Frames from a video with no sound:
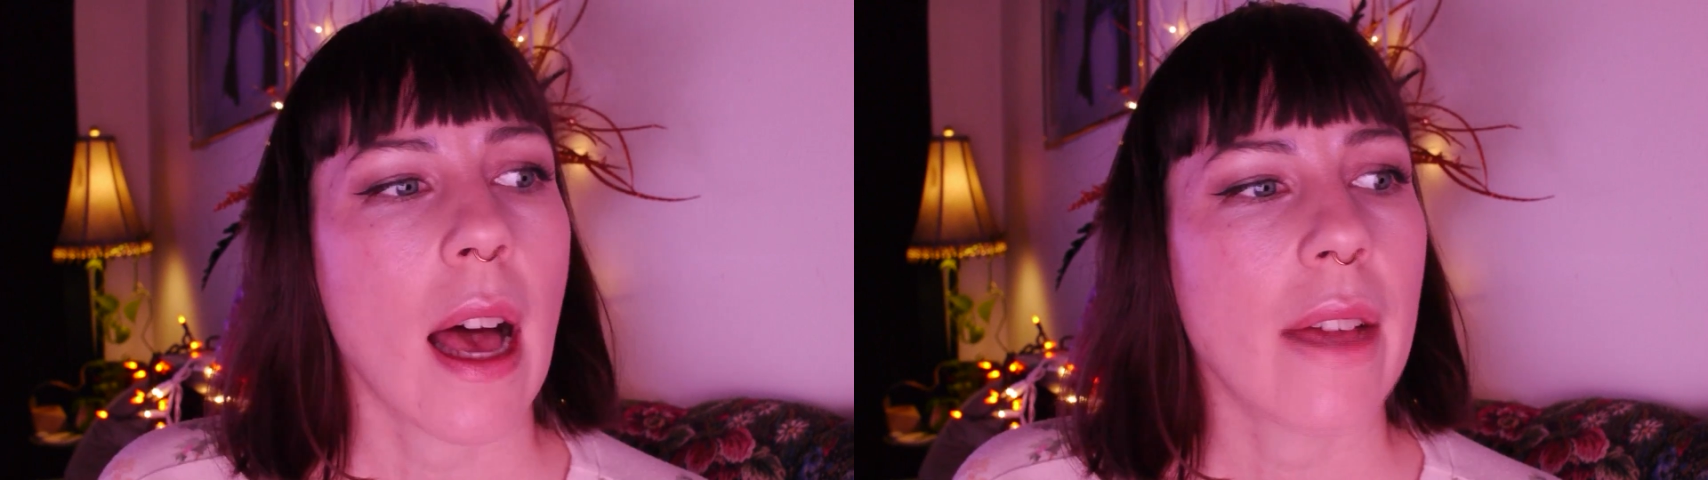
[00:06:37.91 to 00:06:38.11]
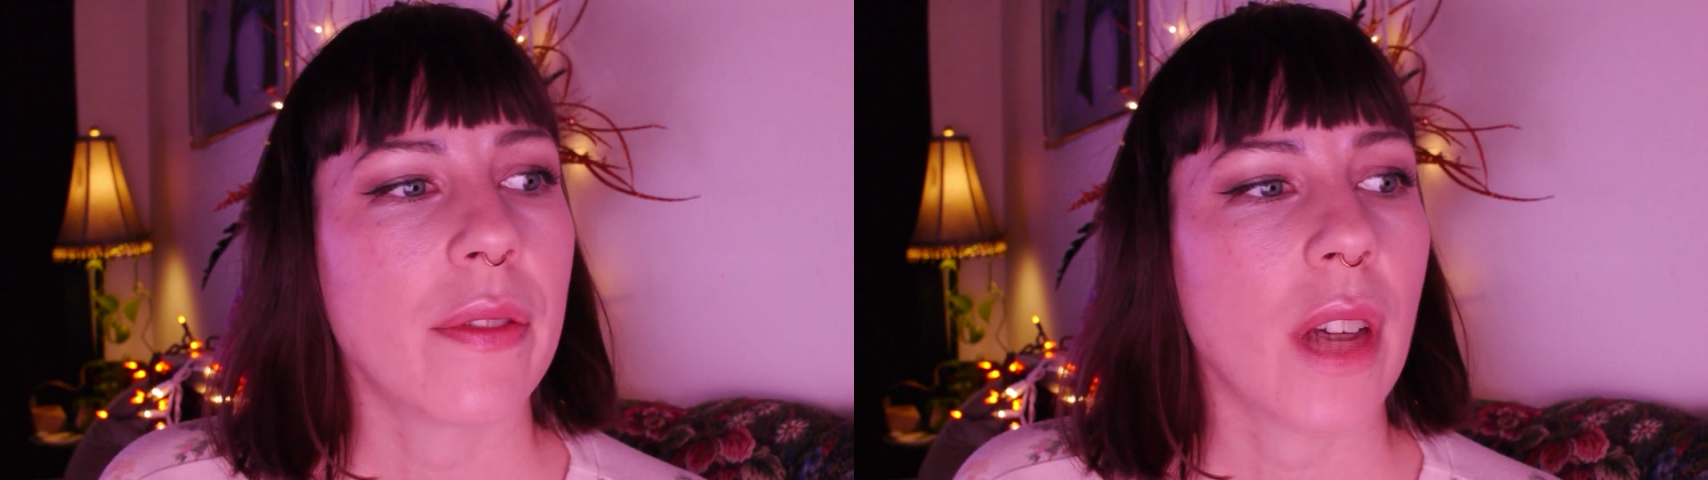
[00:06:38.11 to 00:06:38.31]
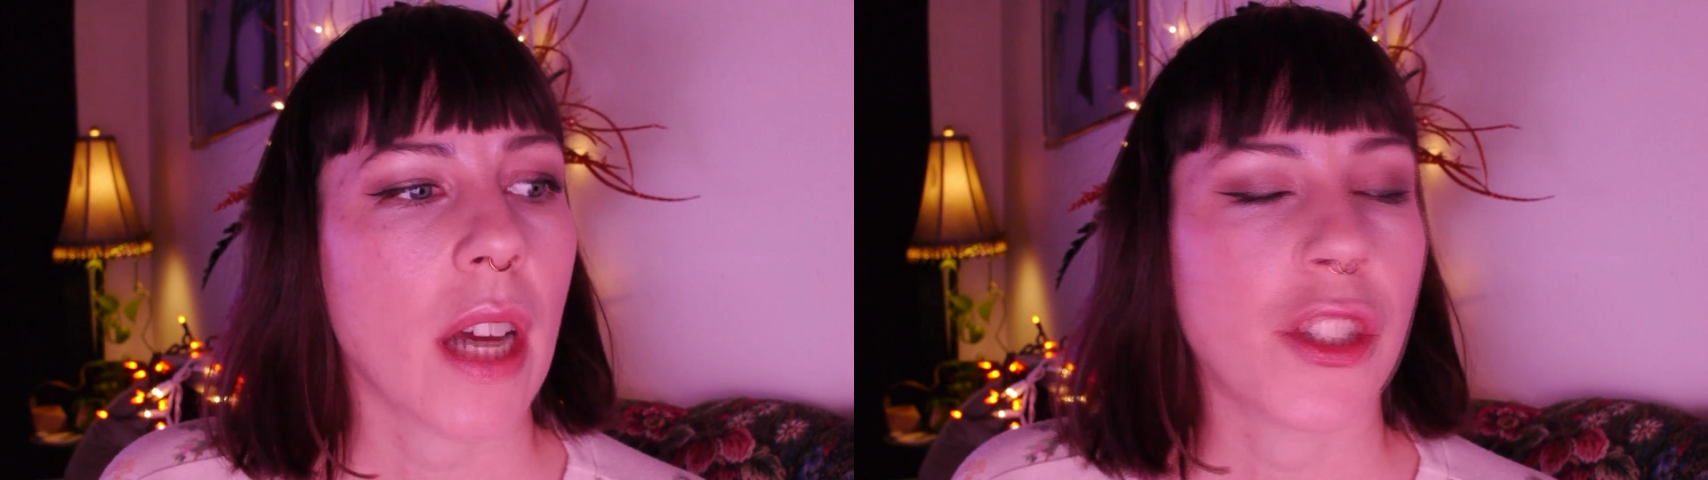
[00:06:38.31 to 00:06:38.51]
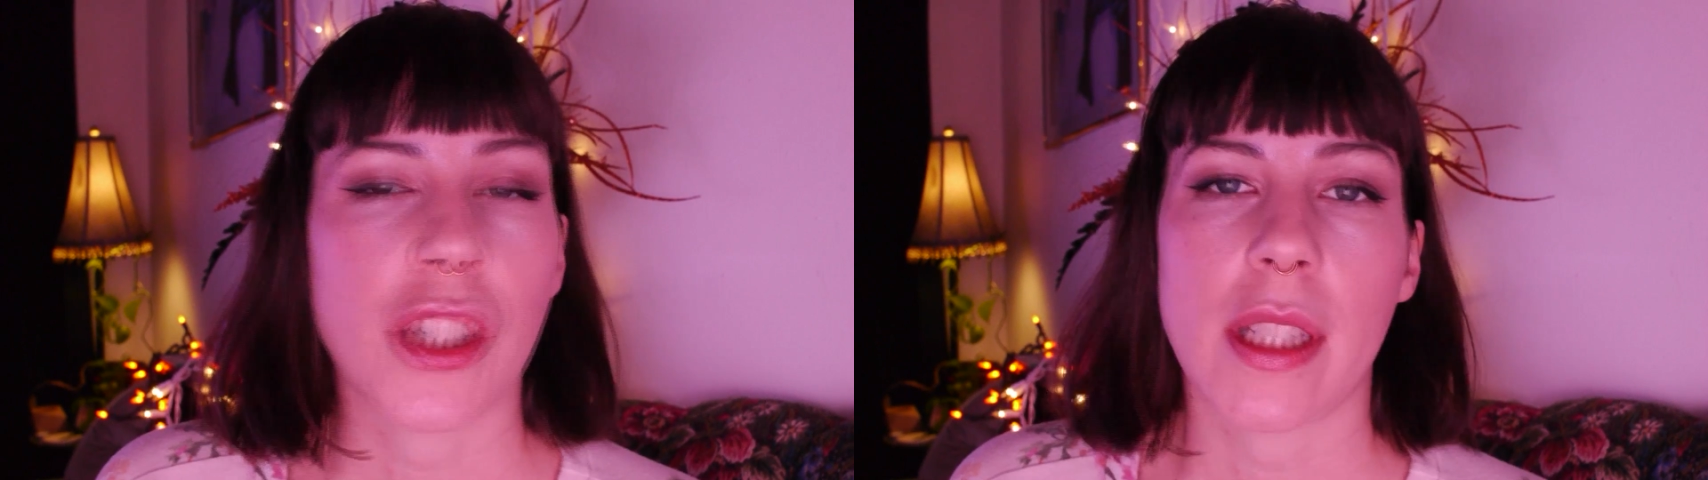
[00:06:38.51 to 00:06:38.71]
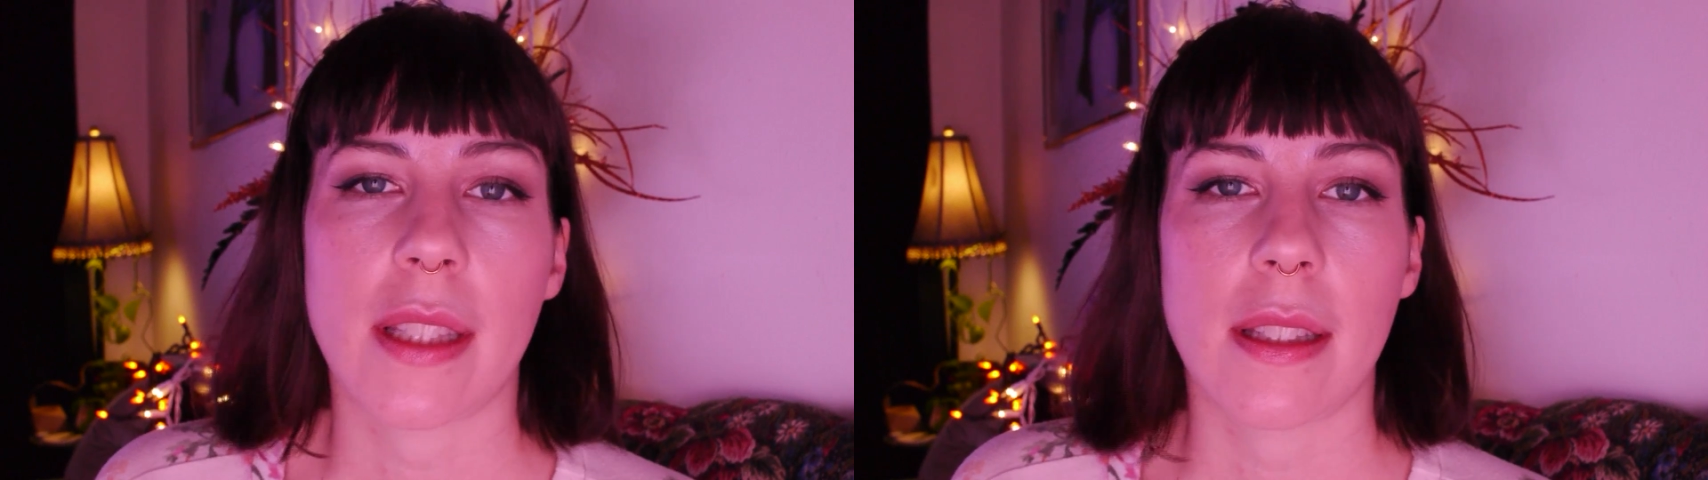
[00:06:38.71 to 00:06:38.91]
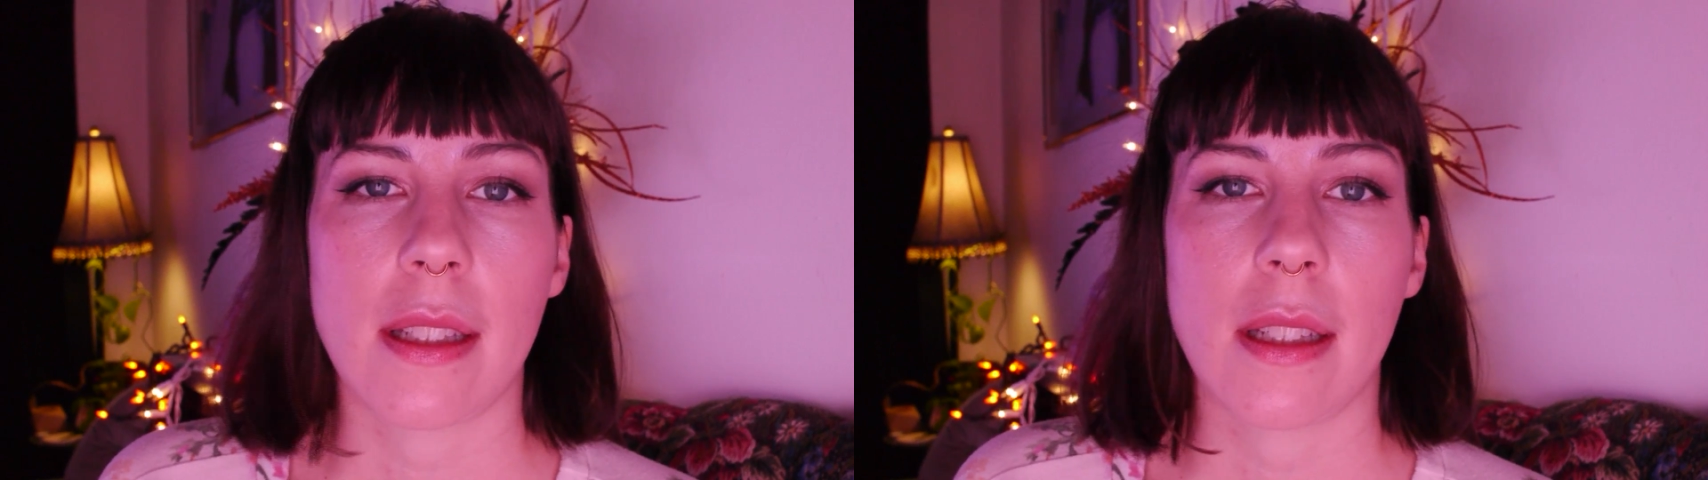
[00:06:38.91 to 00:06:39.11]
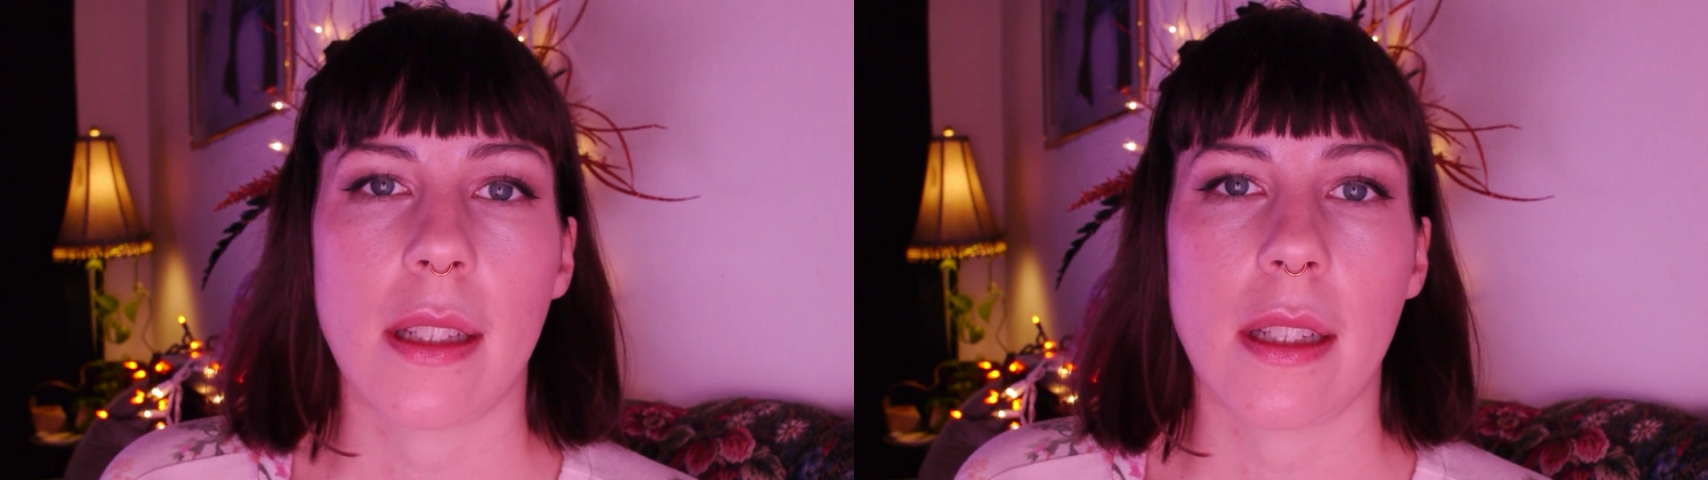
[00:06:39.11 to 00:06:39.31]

I've not just